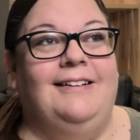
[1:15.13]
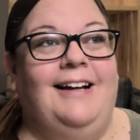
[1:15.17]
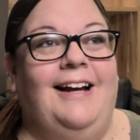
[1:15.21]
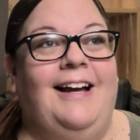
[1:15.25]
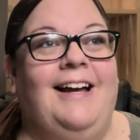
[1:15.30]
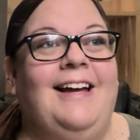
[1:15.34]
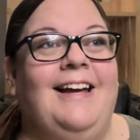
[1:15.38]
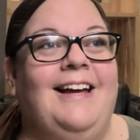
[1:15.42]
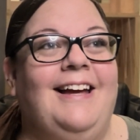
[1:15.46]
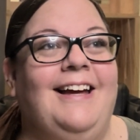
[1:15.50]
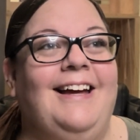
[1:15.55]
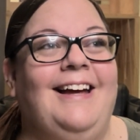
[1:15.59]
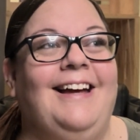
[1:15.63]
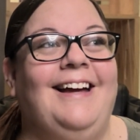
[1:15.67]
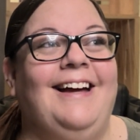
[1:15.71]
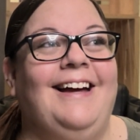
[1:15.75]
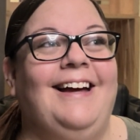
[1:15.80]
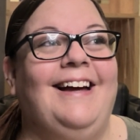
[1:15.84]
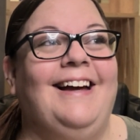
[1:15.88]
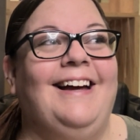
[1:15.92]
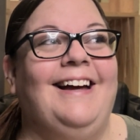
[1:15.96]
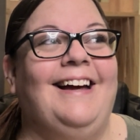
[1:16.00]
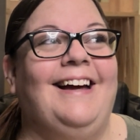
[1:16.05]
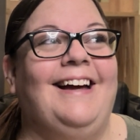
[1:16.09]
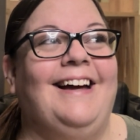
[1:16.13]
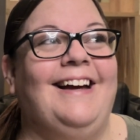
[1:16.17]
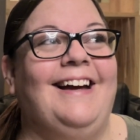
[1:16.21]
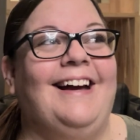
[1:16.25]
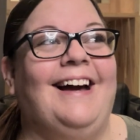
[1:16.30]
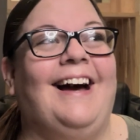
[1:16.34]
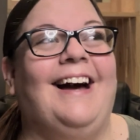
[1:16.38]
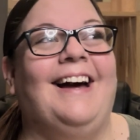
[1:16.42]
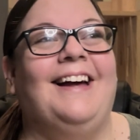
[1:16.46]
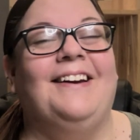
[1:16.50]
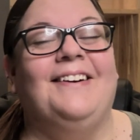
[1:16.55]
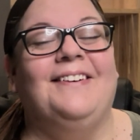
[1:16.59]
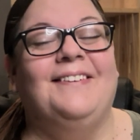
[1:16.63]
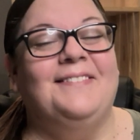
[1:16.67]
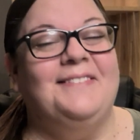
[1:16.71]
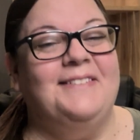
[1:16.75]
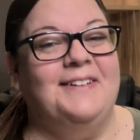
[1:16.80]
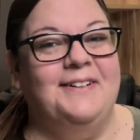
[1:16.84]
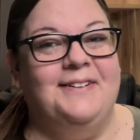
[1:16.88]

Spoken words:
I don't